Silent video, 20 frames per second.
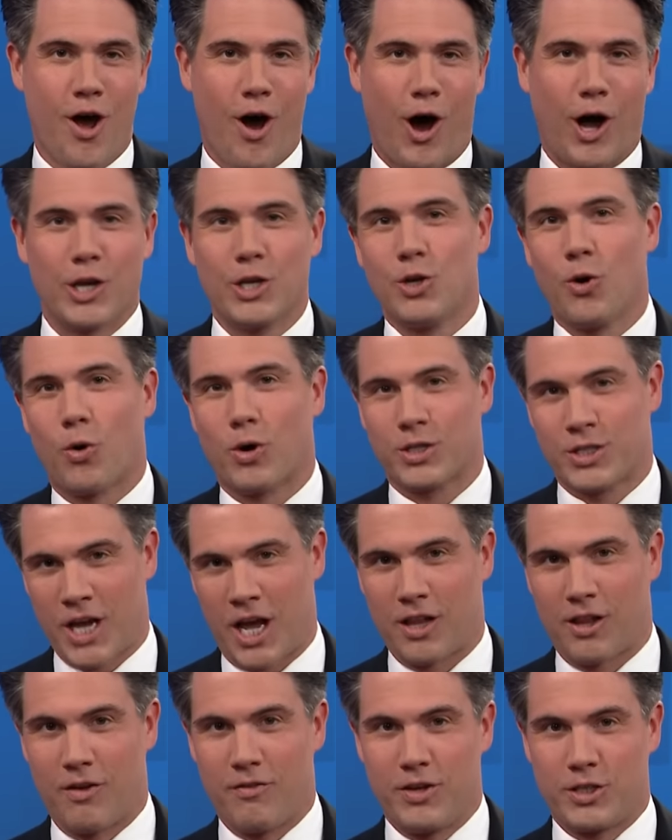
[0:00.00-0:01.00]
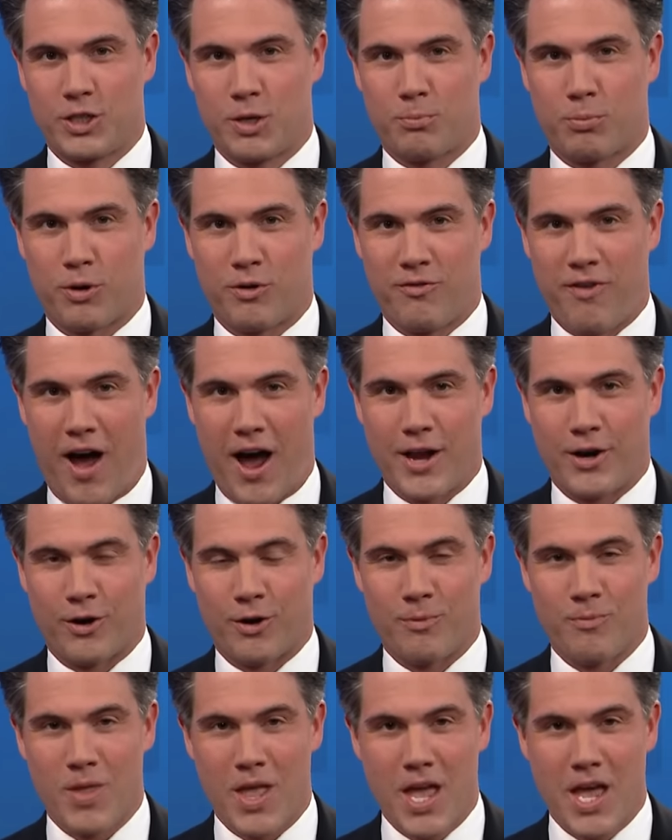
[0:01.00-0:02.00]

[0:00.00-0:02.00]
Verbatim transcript: on your television provider.